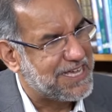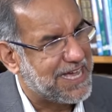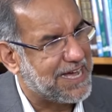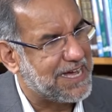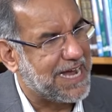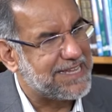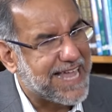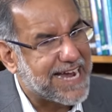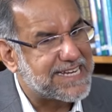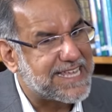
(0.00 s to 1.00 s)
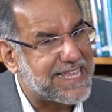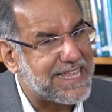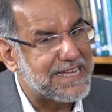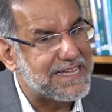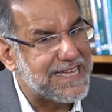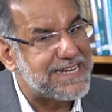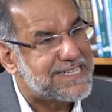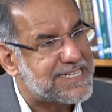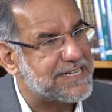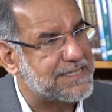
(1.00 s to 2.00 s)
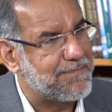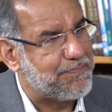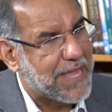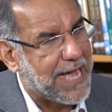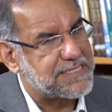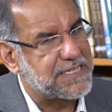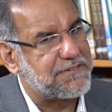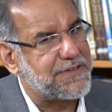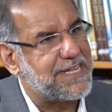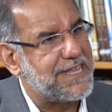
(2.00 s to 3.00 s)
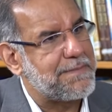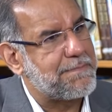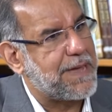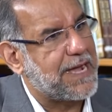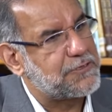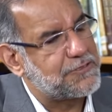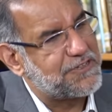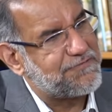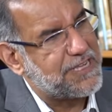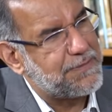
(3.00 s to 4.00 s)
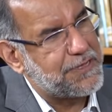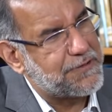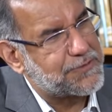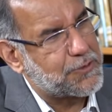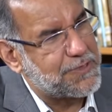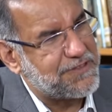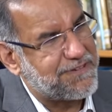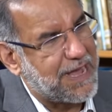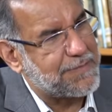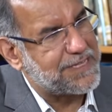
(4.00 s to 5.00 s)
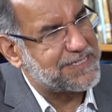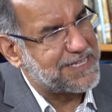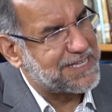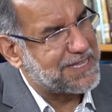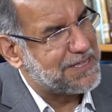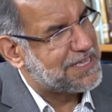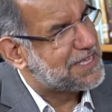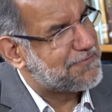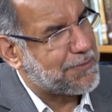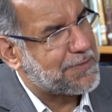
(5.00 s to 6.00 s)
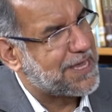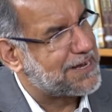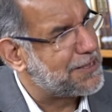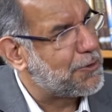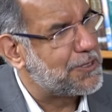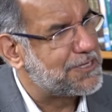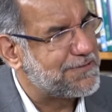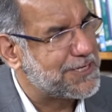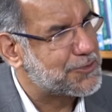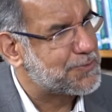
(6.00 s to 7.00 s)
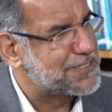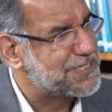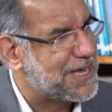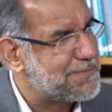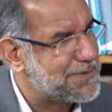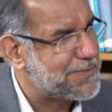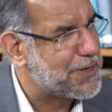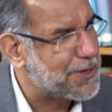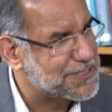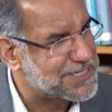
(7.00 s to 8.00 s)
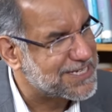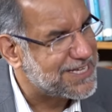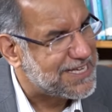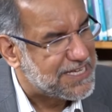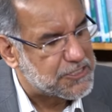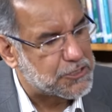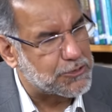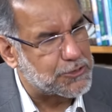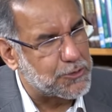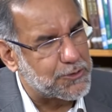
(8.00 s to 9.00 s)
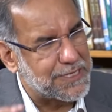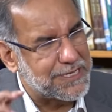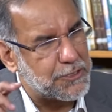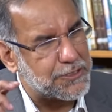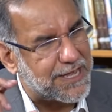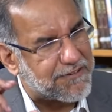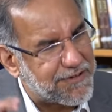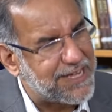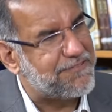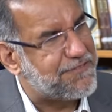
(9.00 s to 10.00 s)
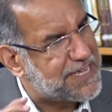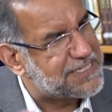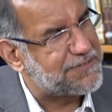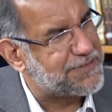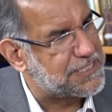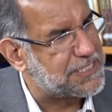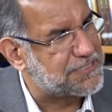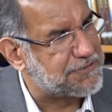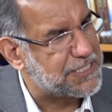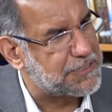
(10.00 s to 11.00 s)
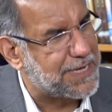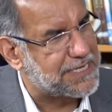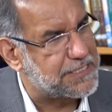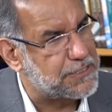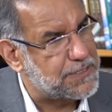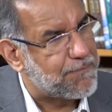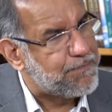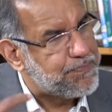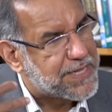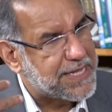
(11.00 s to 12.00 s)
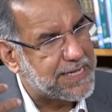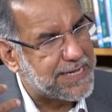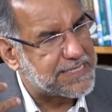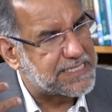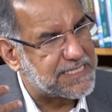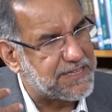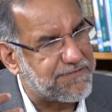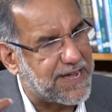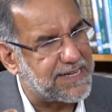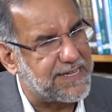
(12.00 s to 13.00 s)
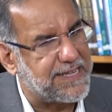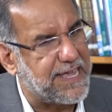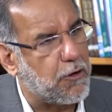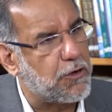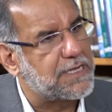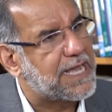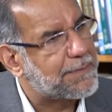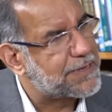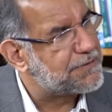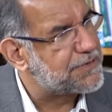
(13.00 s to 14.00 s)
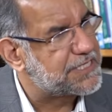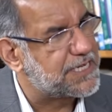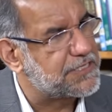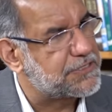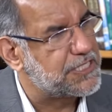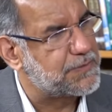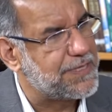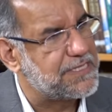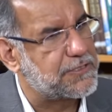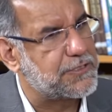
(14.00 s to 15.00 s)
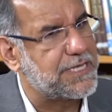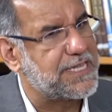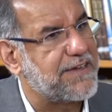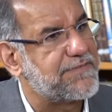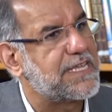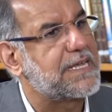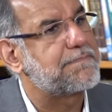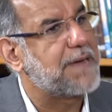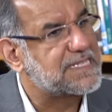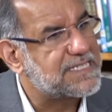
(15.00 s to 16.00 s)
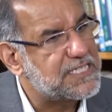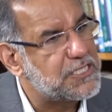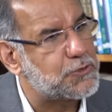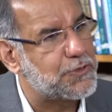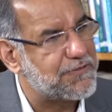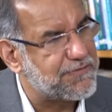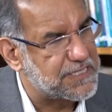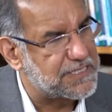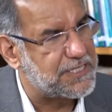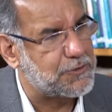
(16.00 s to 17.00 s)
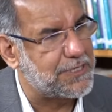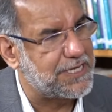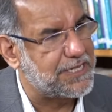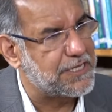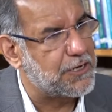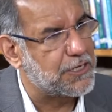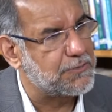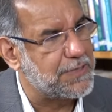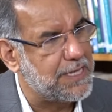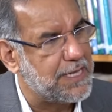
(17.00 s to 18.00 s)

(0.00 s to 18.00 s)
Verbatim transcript: And that in turn has a real impact on the well-being of so many families from Kerala all the way to Punjab and beyond. So you know, there are real ways in which this region matters. It's the fact that they are all capital-rich countries means today they have the capacity to invest into the Indian economy,